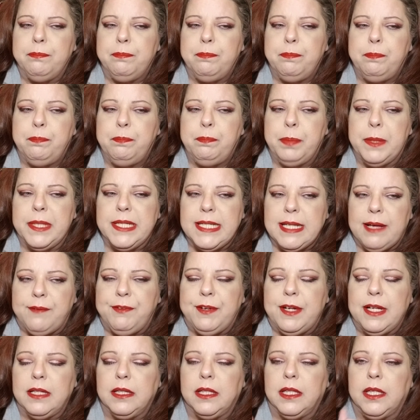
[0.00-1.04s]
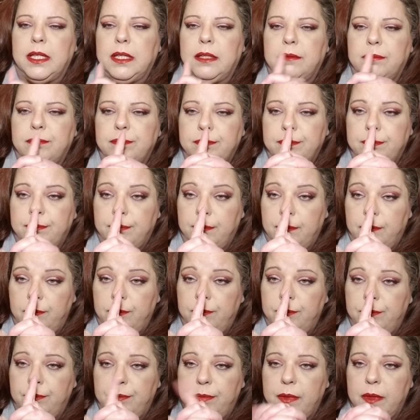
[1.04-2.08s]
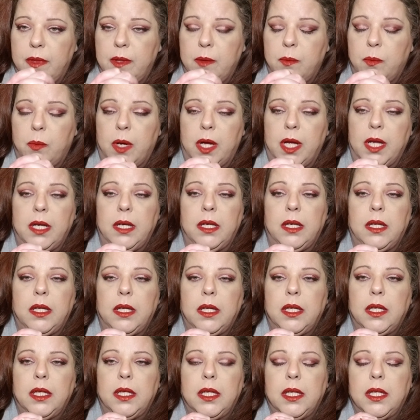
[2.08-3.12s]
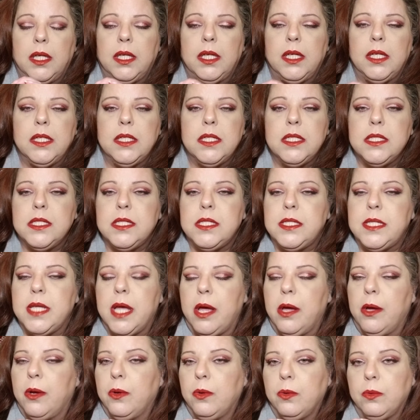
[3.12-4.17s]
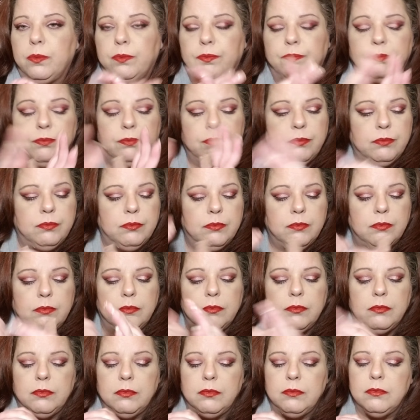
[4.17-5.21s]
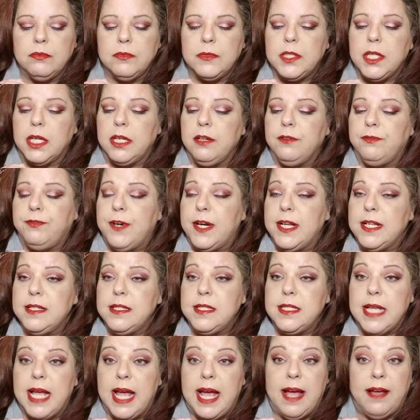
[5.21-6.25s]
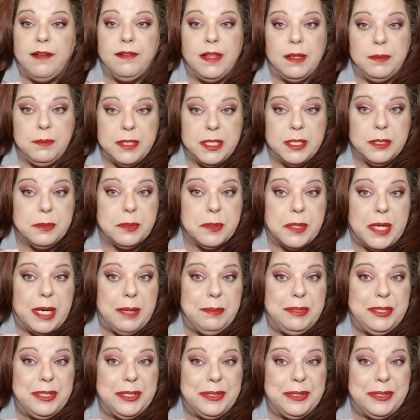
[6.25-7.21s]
But definitely the one. So tell your friends, have them subscribe too.